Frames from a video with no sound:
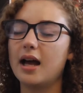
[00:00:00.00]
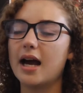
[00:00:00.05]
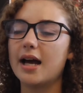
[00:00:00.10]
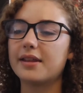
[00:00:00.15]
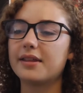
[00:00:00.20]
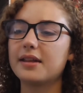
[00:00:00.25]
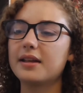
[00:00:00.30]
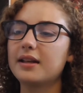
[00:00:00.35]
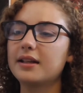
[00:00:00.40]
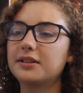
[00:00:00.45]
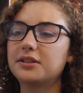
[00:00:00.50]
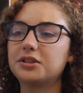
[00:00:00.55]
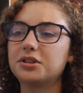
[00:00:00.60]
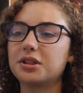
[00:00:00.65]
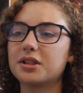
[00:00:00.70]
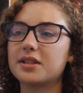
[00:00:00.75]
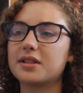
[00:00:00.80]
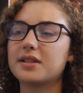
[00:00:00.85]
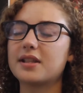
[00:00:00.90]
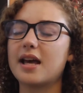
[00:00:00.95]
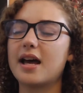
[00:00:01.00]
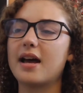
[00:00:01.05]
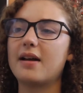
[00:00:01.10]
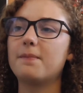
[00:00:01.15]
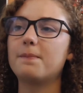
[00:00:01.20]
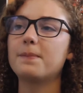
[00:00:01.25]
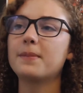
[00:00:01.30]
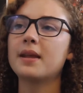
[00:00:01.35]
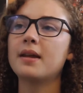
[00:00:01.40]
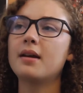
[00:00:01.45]
I think it's just
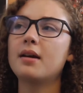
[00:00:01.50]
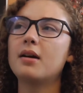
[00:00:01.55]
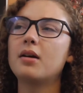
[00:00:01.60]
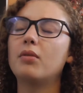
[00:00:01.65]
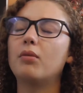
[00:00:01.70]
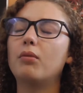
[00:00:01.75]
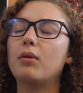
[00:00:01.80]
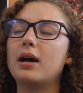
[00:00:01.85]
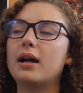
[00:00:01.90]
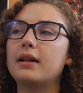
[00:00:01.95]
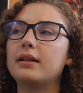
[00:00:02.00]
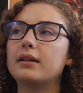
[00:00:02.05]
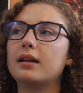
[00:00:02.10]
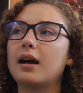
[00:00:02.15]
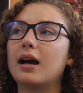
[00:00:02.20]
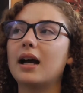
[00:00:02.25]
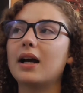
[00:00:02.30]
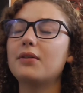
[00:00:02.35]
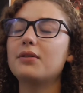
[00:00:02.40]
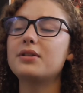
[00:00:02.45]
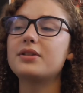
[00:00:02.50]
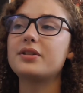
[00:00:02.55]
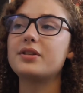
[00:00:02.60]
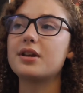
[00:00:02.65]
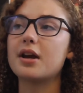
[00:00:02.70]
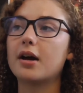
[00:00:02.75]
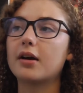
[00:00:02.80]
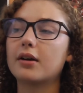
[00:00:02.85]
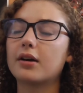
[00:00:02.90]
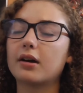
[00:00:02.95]
that when I was
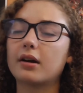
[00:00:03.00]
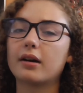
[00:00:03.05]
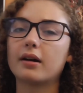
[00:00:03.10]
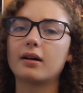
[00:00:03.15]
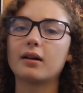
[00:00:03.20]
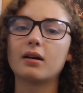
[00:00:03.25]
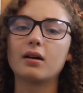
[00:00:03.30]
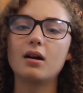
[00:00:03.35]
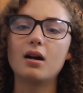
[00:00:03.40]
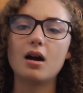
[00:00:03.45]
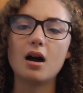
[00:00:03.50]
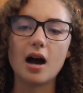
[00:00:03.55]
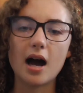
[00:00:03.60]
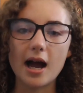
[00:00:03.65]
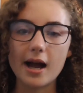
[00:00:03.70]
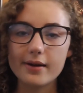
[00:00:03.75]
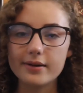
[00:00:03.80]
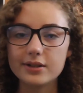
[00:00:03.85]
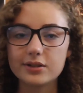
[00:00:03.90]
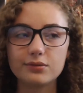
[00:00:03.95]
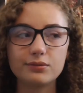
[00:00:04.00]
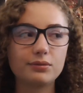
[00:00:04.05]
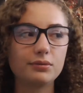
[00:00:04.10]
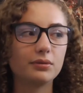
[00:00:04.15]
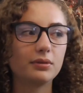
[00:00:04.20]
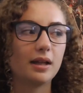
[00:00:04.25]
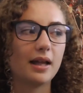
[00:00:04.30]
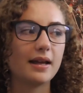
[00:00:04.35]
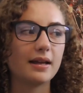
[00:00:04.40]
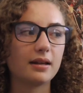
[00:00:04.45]
younger, I was
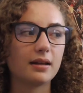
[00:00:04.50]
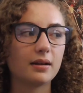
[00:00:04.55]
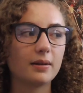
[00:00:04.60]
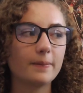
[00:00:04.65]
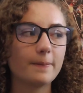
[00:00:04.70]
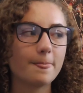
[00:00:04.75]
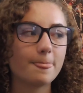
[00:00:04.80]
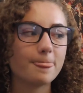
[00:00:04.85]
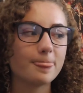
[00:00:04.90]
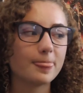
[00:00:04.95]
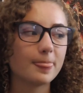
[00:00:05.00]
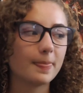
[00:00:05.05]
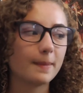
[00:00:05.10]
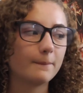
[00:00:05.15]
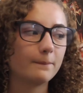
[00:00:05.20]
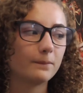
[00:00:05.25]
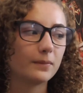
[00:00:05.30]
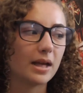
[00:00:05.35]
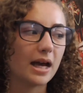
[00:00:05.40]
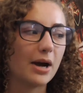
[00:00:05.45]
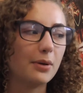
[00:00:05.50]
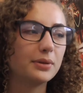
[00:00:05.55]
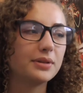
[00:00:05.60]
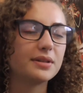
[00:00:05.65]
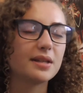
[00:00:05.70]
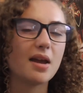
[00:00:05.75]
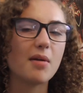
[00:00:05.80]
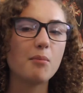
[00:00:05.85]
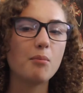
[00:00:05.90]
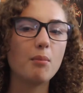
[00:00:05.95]
I would
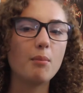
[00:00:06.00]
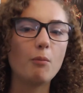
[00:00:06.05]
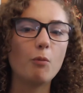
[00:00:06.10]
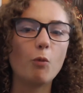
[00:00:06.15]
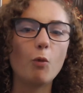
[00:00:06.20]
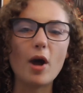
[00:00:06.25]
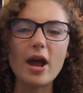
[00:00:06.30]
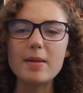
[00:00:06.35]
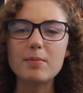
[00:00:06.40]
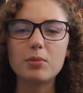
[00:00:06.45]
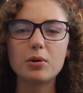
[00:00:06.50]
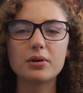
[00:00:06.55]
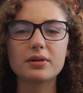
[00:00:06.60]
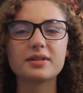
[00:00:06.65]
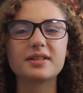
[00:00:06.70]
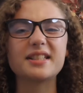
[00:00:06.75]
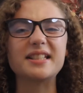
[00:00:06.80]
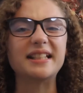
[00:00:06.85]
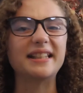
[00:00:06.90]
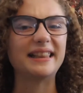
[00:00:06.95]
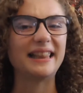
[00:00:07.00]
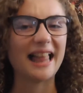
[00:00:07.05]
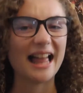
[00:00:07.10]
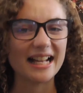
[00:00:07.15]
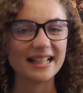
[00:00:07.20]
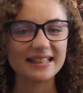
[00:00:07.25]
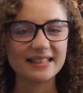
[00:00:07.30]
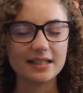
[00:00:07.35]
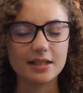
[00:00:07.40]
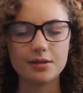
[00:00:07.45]
say way more
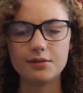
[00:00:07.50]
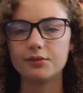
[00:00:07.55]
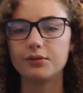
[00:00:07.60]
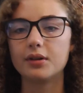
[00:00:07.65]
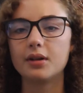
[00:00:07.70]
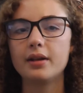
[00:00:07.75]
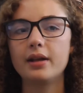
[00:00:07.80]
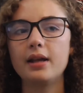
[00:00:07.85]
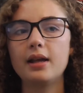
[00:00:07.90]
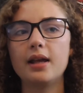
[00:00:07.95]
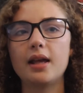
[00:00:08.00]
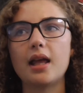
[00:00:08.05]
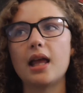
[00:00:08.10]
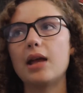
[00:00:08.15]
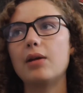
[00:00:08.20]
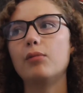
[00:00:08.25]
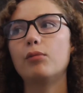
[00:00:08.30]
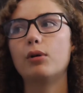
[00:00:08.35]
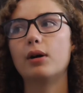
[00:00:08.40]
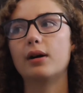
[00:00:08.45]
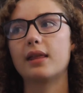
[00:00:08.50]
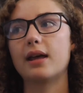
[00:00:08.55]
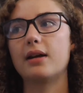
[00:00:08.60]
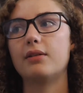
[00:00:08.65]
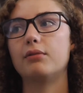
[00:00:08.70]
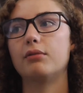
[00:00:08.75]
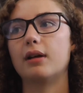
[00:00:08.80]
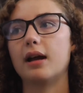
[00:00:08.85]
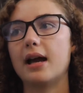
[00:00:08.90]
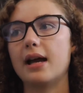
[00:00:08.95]
selective in what
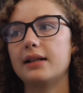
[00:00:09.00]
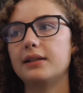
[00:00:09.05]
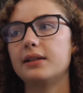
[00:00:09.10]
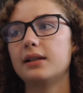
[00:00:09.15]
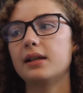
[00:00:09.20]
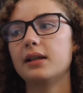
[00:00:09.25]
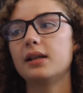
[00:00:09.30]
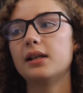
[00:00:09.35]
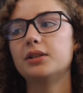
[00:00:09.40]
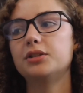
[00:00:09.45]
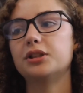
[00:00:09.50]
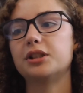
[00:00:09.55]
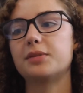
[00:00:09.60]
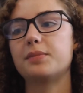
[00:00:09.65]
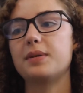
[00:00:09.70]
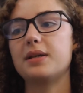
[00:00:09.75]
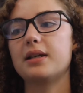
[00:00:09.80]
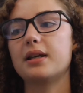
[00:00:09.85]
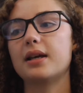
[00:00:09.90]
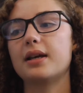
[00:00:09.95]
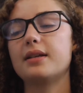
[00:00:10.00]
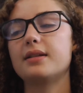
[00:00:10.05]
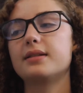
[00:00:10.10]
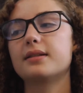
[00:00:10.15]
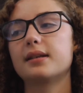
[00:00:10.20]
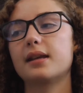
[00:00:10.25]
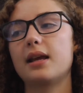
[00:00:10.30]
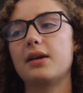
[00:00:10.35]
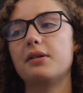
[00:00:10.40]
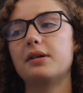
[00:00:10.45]
I read, just
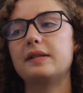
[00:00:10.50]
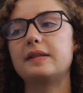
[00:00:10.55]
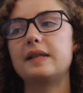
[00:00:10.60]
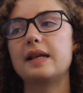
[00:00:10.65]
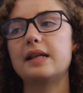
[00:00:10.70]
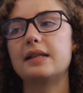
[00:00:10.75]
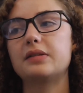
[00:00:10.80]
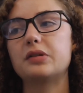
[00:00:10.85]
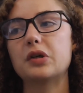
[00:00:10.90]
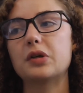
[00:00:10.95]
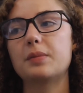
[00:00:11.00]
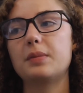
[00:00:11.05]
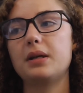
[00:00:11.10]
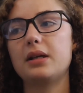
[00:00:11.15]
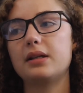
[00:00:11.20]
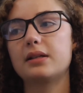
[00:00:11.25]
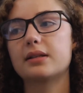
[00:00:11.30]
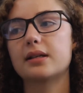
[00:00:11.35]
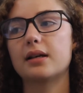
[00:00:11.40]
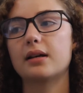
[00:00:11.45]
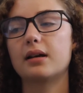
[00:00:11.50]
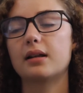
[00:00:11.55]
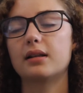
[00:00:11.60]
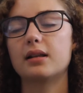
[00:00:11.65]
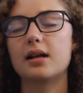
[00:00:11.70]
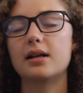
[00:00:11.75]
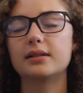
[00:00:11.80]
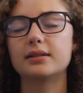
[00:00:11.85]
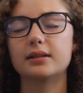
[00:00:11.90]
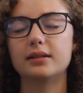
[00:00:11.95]
because it took me to a
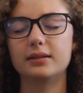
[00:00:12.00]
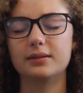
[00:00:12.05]
lot